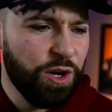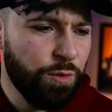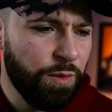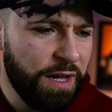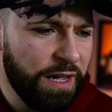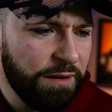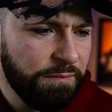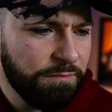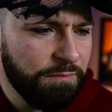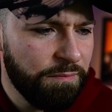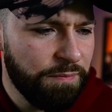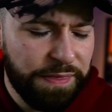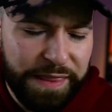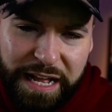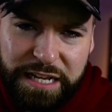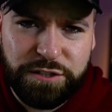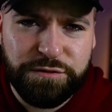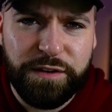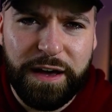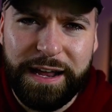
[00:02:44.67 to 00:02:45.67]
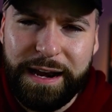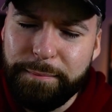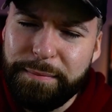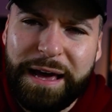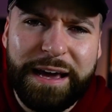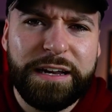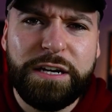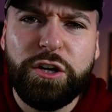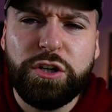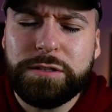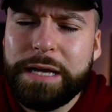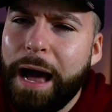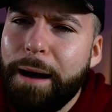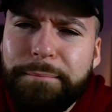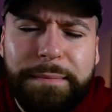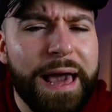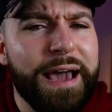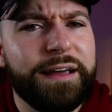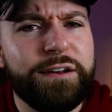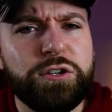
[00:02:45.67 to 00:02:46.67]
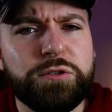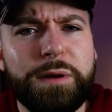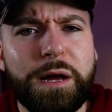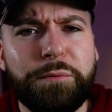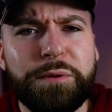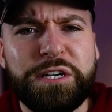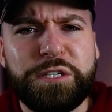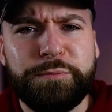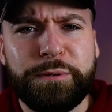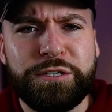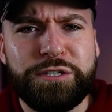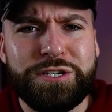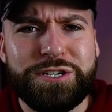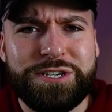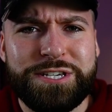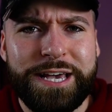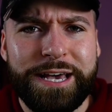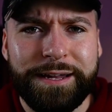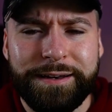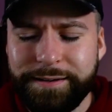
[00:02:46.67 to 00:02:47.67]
what? That's fine. I'm not gonna use my respin just yet.